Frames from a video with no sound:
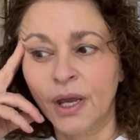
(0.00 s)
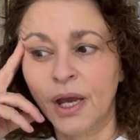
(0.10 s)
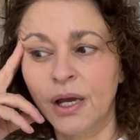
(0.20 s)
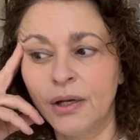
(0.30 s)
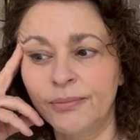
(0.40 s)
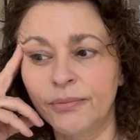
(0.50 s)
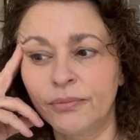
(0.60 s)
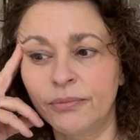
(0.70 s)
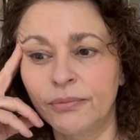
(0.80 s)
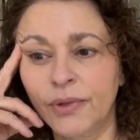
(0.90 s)
Um,
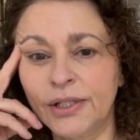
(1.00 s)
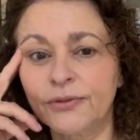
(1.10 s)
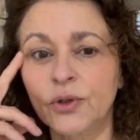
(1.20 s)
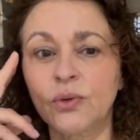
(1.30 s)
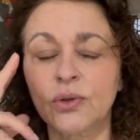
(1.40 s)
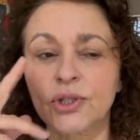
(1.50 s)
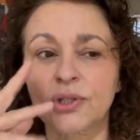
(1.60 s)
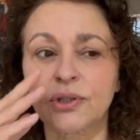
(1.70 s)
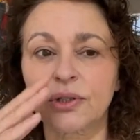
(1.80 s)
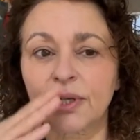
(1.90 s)
and of
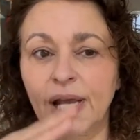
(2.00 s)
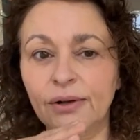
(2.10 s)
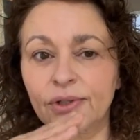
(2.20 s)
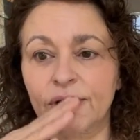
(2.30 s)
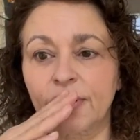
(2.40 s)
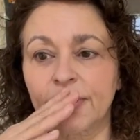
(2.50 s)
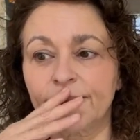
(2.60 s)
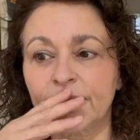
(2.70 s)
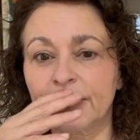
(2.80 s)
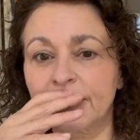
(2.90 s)
course,
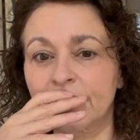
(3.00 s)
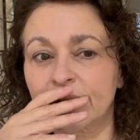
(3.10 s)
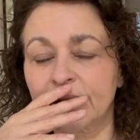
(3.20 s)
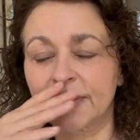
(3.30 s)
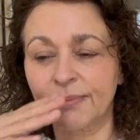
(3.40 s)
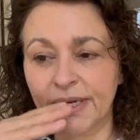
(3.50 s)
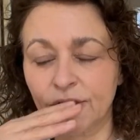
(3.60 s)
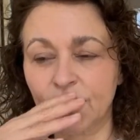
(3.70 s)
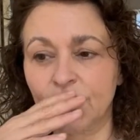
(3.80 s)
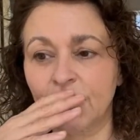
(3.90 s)
Alzheimer's,
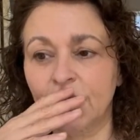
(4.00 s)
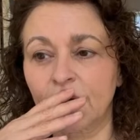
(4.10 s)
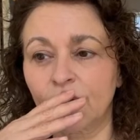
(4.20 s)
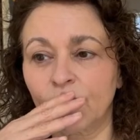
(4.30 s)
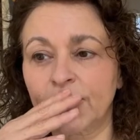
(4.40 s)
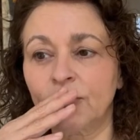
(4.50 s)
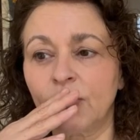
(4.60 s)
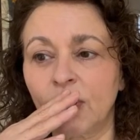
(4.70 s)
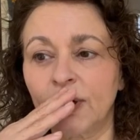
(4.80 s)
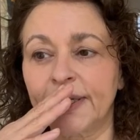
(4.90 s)
dementia, when
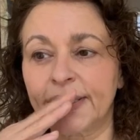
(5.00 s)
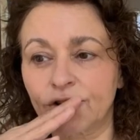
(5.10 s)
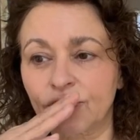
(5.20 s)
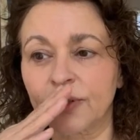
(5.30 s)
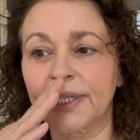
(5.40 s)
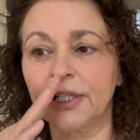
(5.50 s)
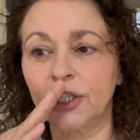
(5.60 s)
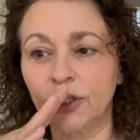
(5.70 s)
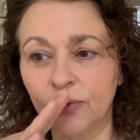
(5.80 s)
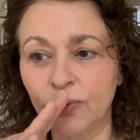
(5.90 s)
you are literally
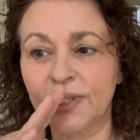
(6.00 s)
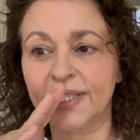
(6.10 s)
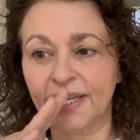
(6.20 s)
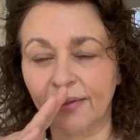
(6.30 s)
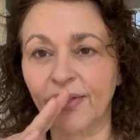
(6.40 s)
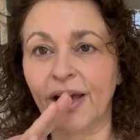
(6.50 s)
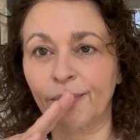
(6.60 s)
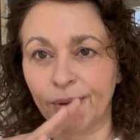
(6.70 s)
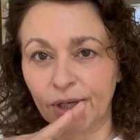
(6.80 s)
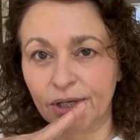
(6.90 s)
losing
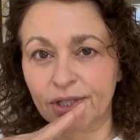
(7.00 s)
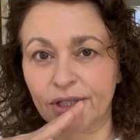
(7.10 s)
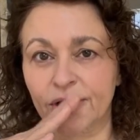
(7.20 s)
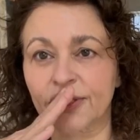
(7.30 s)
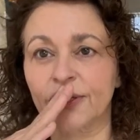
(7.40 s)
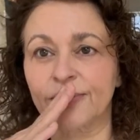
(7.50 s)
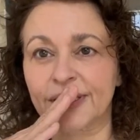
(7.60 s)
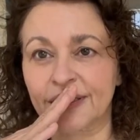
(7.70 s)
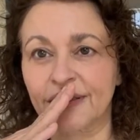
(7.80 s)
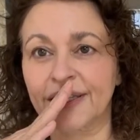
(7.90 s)
that person, so
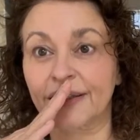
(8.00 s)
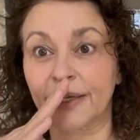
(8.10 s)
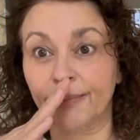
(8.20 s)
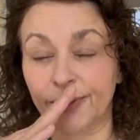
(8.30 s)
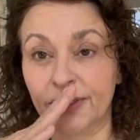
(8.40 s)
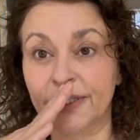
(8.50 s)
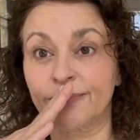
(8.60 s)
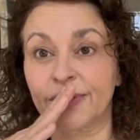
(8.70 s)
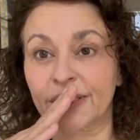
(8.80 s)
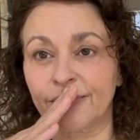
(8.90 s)
it's like that
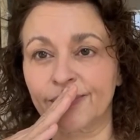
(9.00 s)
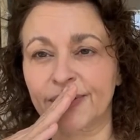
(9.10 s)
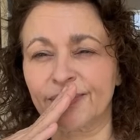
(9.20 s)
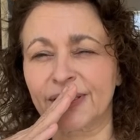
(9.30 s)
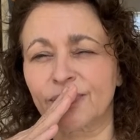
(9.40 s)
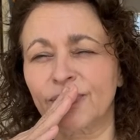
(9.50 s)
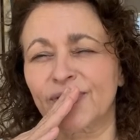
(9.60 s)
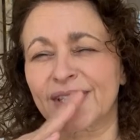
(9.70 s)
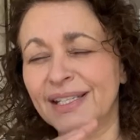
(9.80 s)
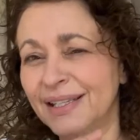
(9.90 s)
person becomes somebody else. And
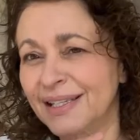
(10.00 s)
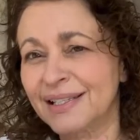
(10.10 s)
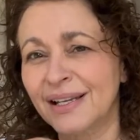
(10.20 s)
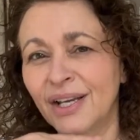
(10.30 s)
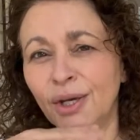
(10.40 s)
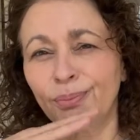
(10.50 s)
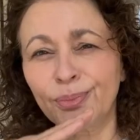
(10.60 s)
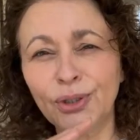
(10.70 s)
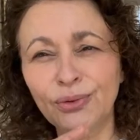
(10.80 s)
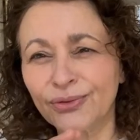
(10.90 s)
we've seen these
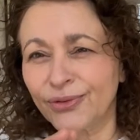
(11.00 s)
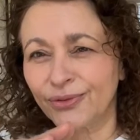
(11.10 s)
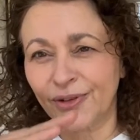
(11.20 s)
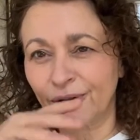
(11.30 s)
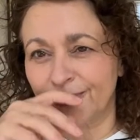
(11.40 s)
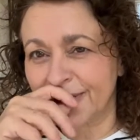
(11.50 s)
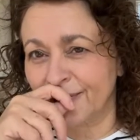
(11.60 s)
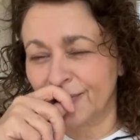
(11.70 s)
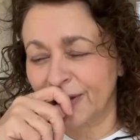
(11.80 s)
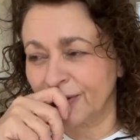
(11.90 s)
beautiful films,
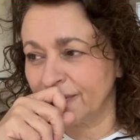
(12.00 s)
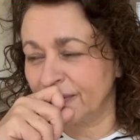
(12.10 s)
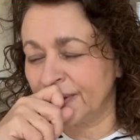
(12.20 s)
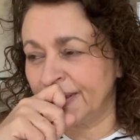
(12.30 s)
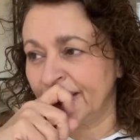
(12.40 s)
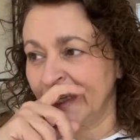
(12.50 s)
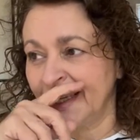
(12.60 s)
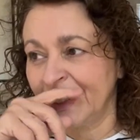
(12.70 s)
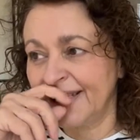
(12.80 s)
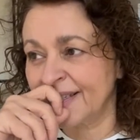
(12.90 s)
haven't we, on
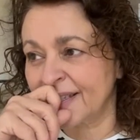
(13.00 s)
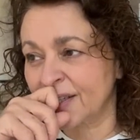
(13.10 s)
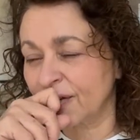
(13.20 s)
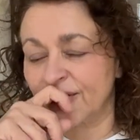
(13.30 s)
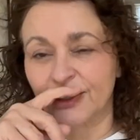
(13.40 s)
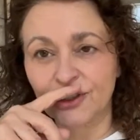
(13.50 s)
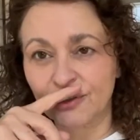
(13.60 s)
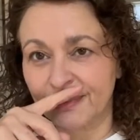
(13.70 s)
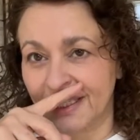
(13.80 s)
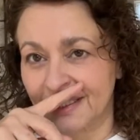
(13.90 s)
in, on
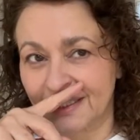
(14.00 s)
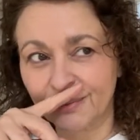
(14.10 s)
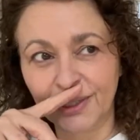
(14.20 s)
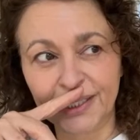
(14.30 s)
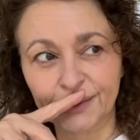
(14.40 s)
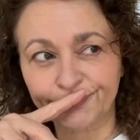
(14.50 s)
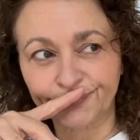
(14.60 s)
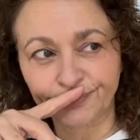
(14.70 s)
social media where